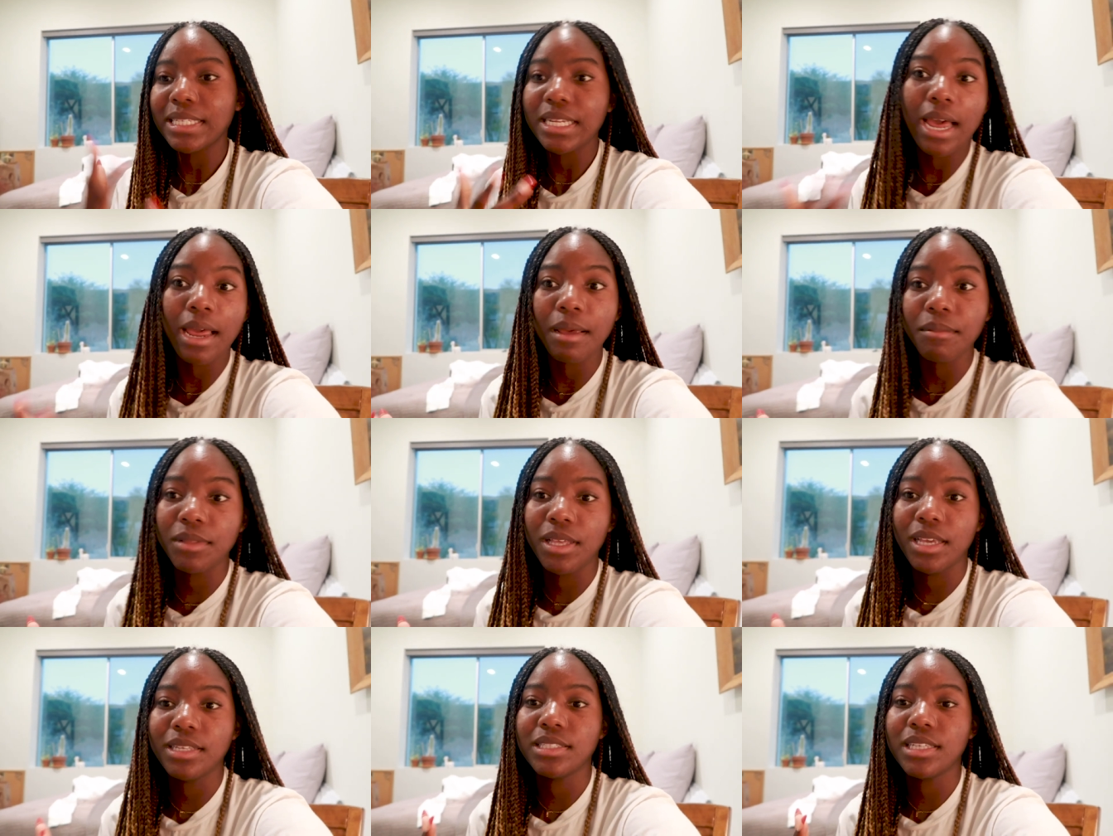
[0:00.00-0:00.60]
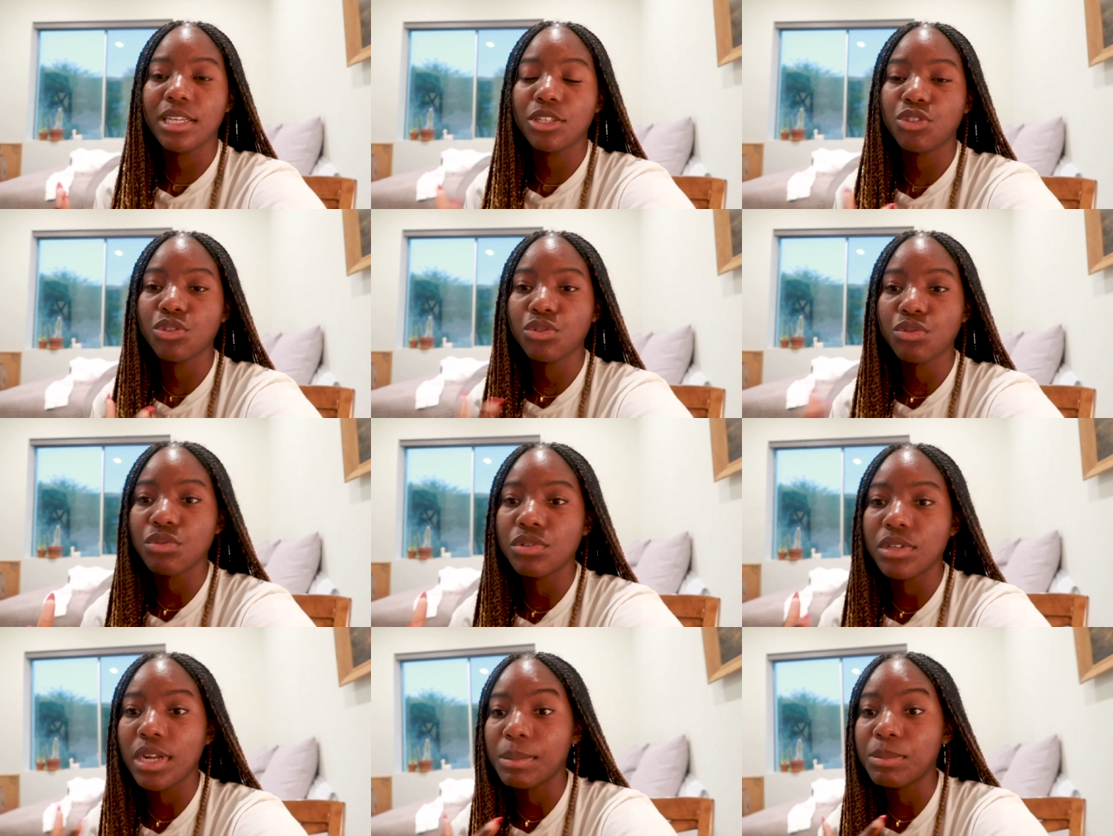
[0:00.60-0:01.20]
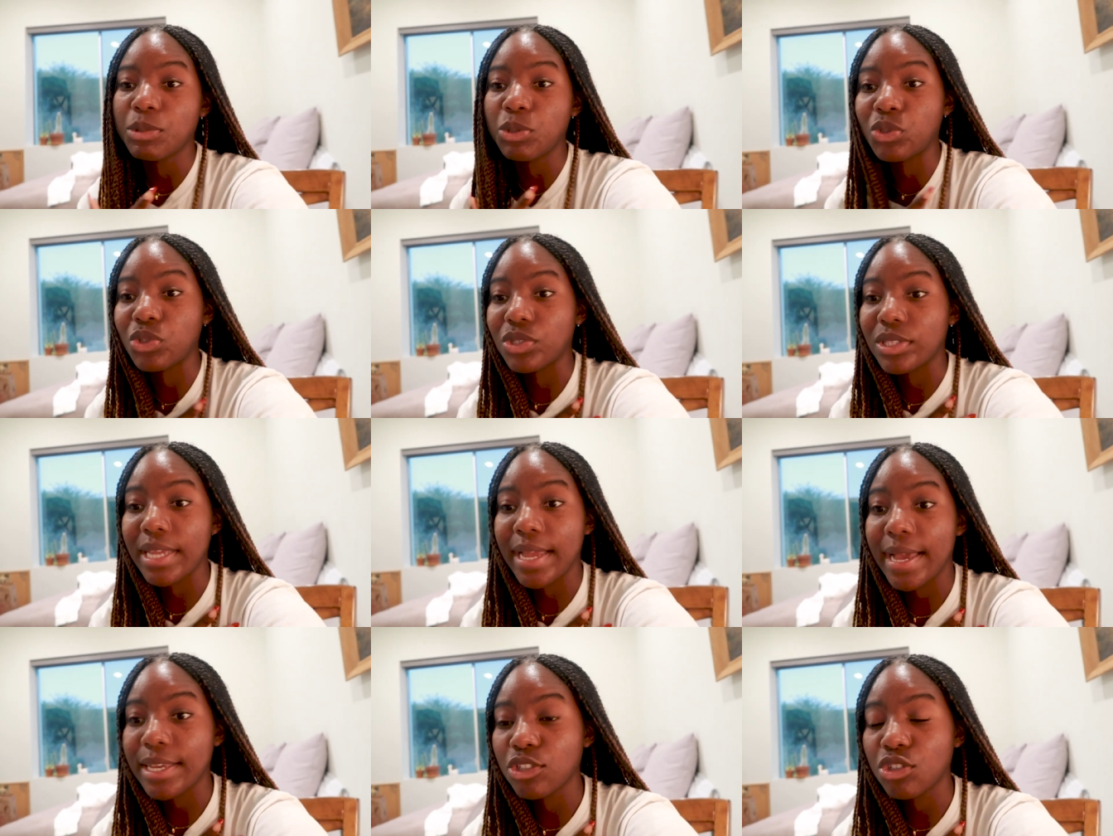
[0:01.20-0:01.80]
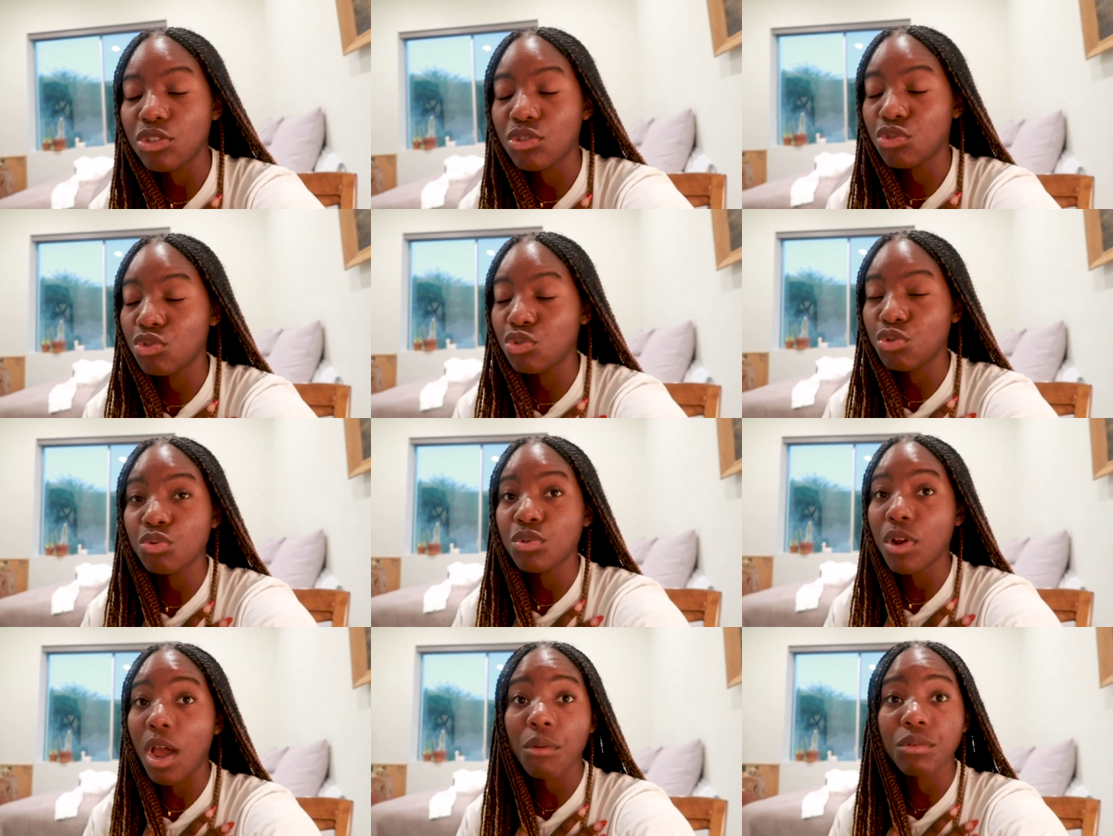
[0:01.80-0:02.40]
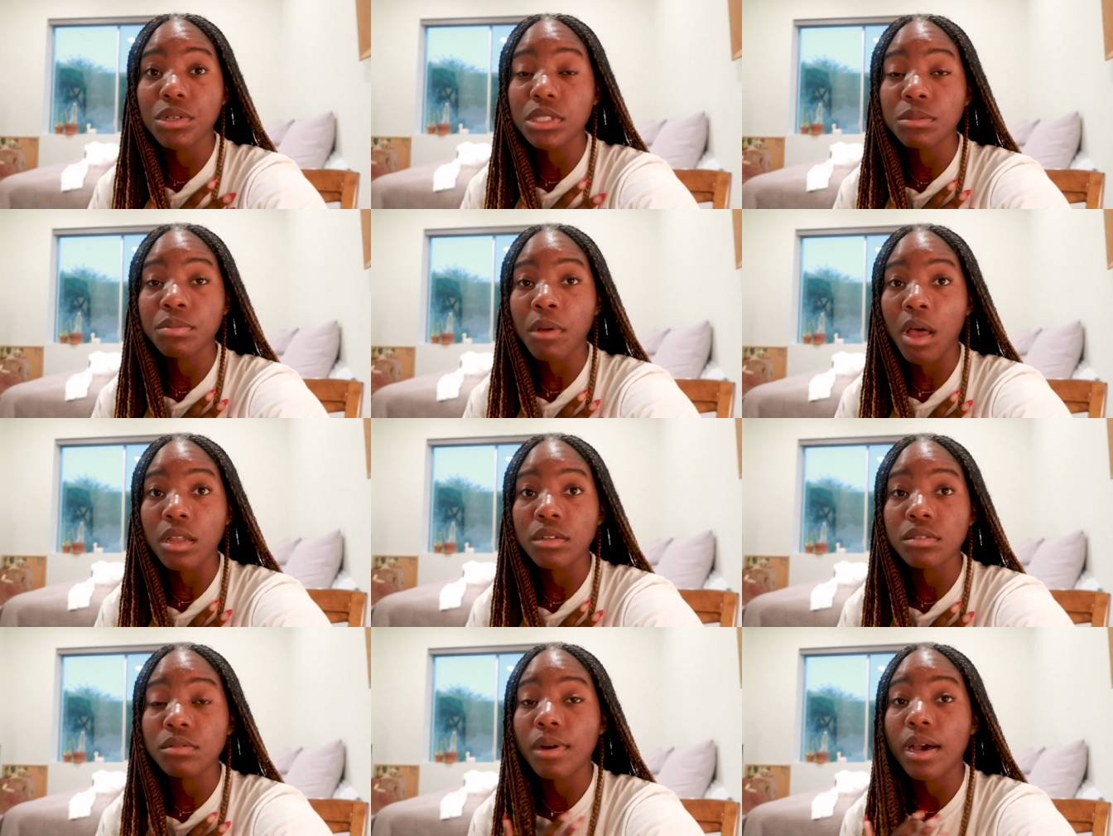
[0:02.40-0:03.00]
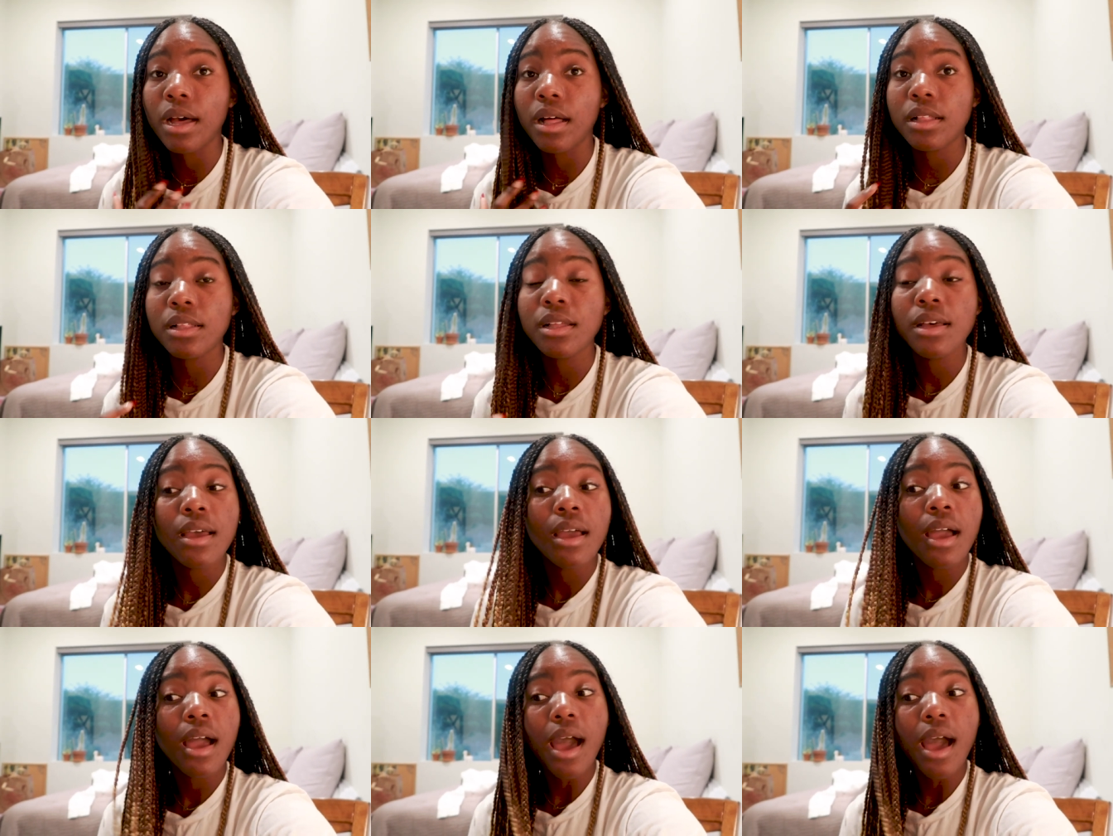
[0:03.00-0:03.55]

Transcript: timelines get screwed up usually I just do not respond well